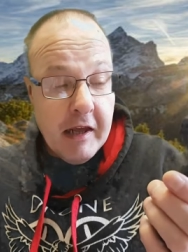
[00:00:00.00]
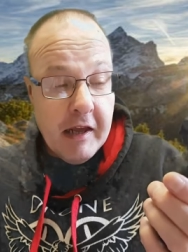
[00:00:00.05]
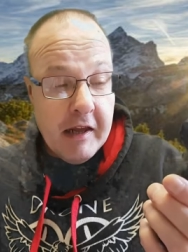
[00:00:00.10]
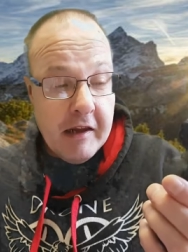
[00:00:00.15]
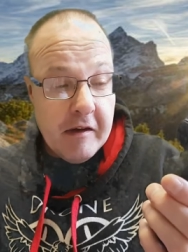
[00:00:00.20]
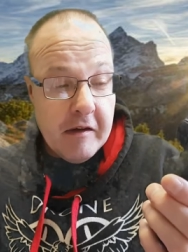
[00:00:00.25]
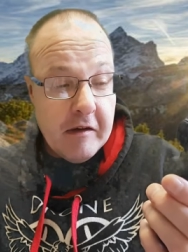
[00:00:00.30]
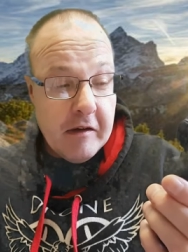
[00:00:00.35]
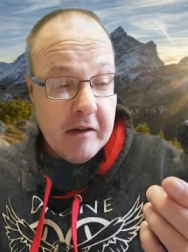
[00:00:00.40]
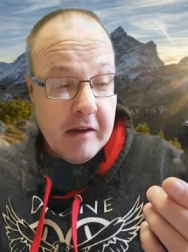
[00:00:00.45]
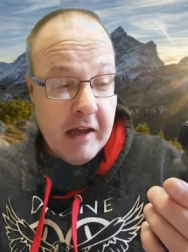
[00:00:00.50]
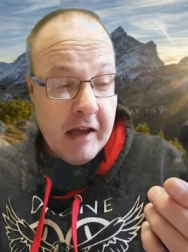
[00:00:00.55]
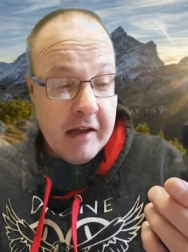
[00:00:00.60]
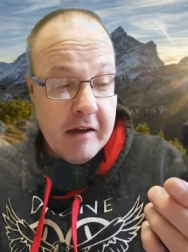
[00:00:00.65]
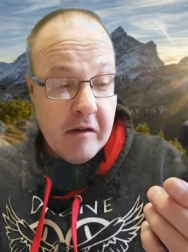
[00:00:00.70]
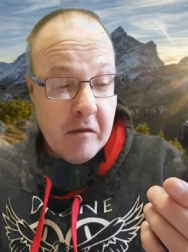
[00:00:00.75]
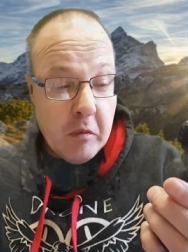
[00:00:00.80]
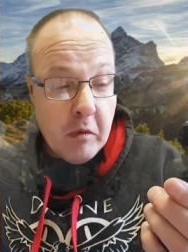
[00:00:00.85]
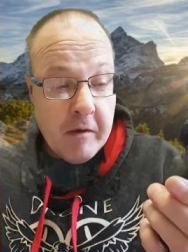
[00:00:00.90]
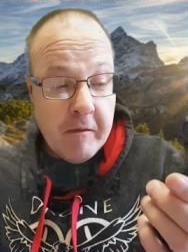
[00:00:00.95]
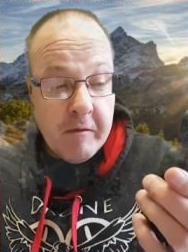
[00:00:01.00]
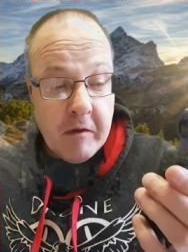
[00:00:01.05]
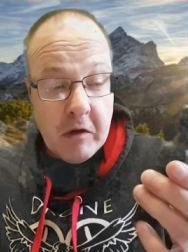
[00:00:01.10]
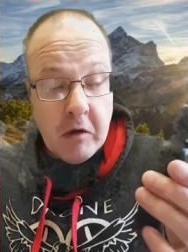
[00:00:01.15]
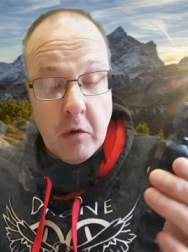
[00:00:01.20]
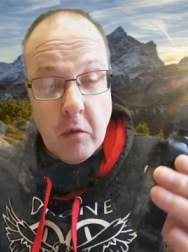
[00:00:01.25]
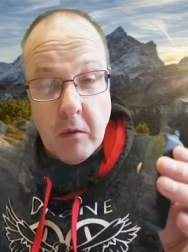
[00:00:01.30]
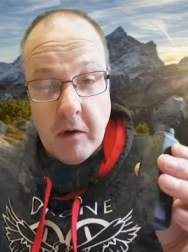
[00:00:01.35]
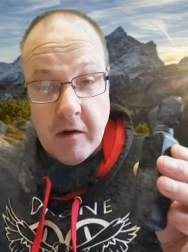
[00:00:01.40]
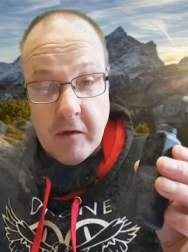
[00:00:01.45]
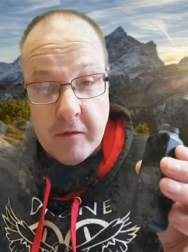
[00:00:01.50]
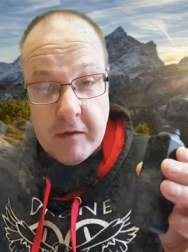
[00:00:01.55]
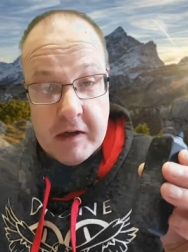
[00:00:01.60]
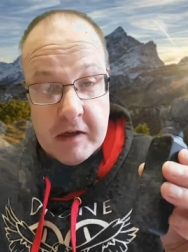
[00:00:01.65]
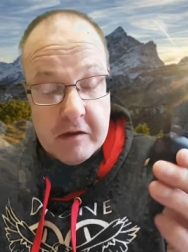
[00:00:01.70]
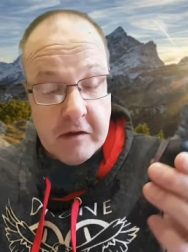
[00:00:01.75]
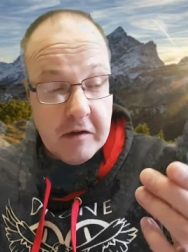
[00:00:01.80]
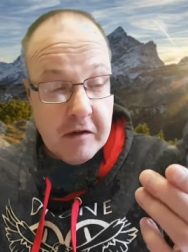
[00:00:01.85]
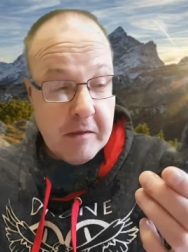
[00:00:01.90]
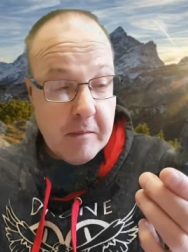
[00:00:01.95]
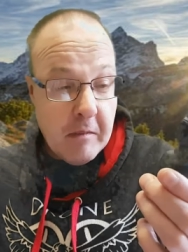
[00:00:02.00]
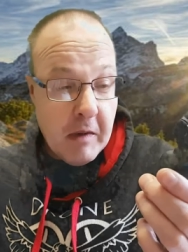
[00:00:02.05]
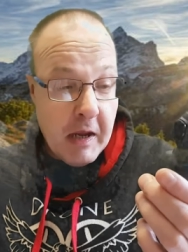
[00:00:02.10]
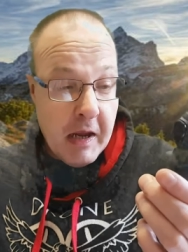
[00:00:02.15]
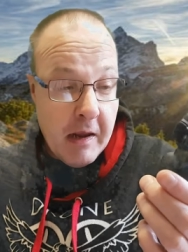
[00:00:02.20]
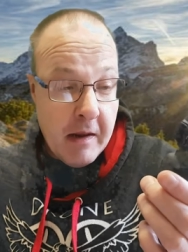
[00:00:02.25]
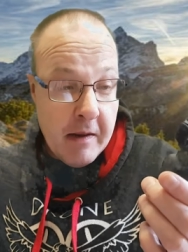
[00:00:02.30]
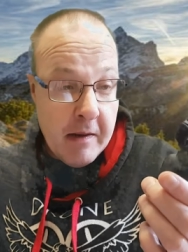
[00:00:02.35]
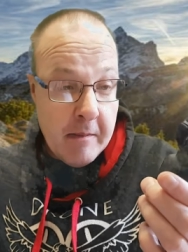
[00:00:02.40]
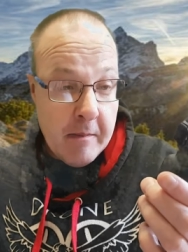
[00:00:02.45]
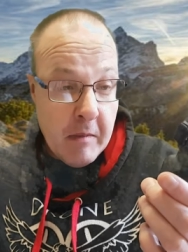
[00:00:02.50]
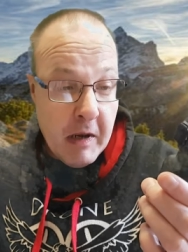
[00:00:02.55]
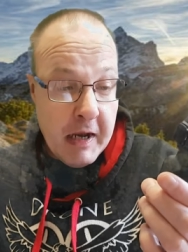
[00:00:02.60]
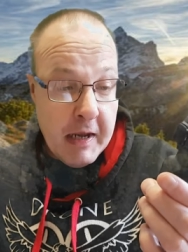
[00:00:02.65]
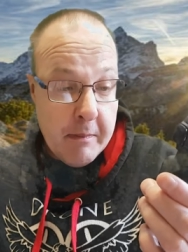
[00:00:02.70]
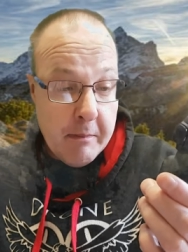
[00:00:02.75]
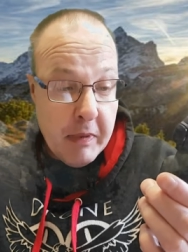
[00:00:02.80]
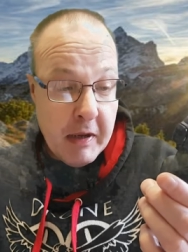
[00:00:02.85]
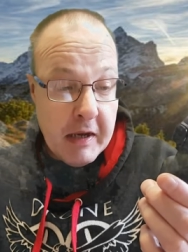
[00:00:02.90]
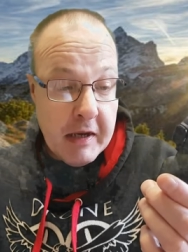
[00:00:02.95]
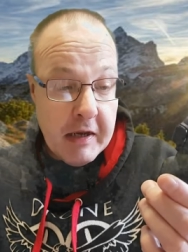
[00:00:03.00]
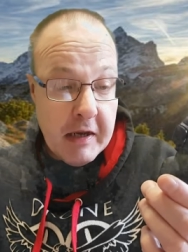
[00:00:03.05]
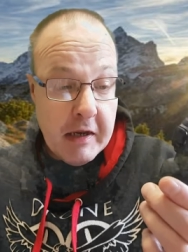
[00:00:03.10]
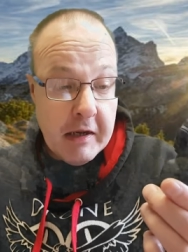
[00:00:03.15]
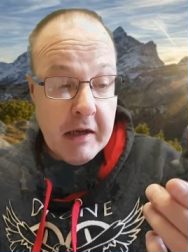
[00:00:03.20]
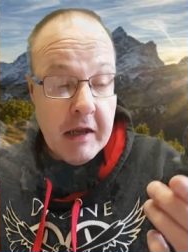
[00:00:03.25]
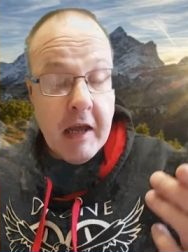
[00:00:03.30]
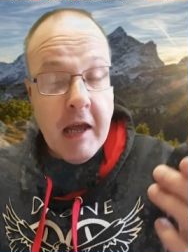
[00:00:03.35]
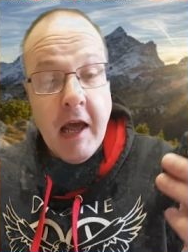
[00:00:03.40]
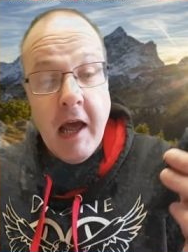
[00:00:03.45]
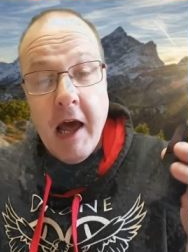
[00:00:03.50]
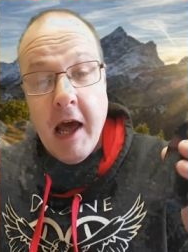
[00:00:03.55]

That is one of the coolest features in my opinion.